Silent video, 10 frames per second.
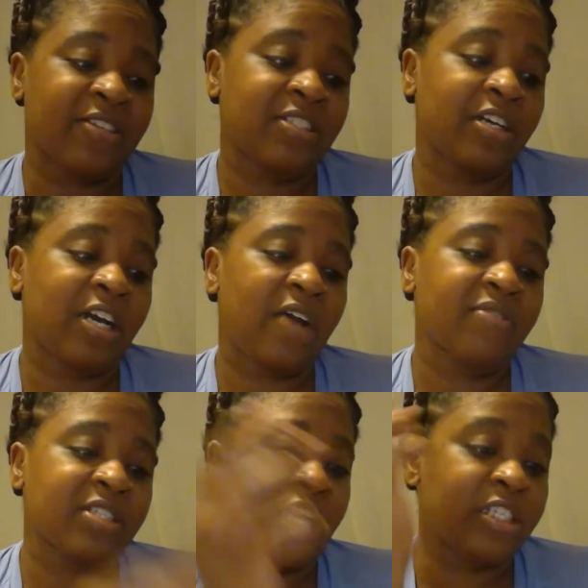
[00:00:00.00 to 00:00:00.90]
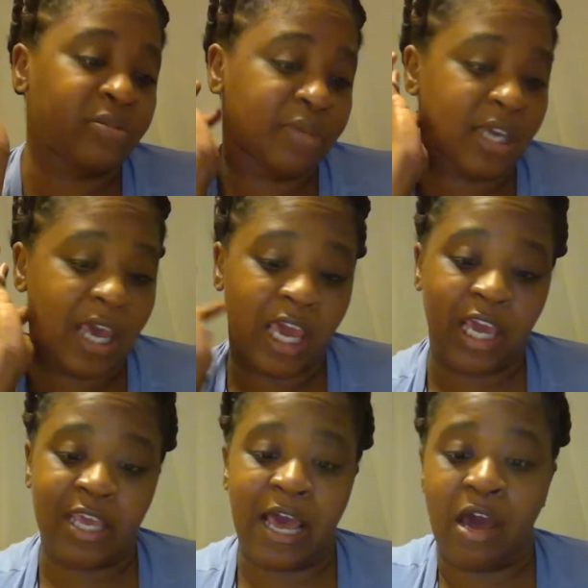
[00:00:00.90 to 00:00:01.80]
I see a conversation being had,
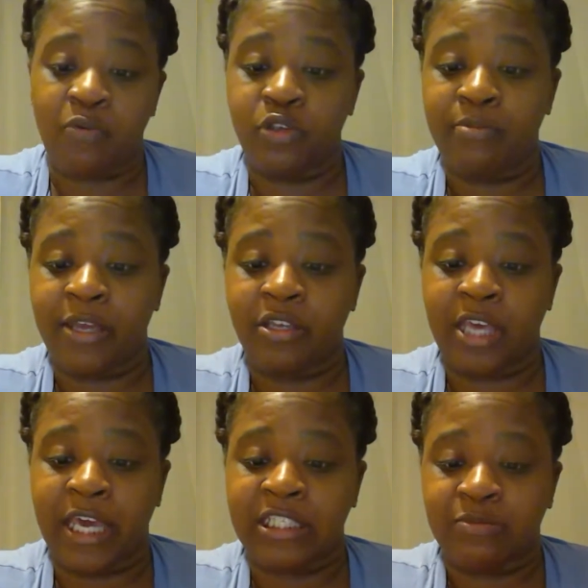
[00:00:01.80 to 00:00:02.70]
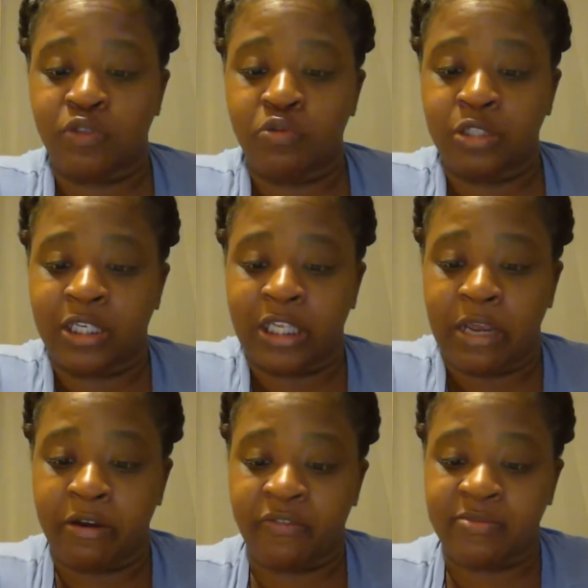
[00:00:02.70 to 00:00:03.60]
y'all, where you may gain some truth and
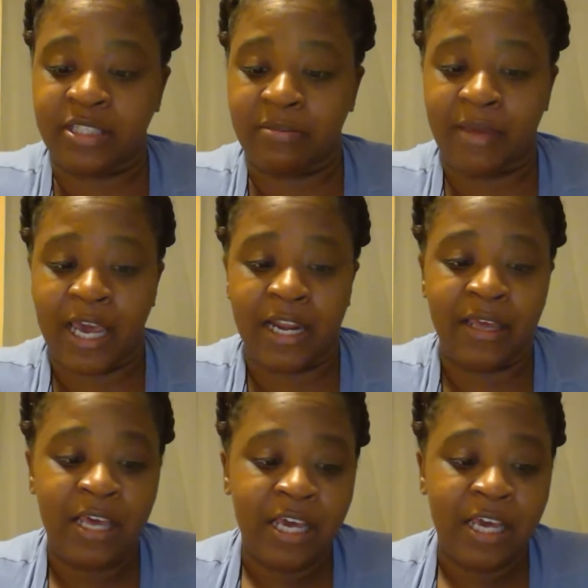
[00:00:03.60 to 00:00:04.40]
clarity from somebody.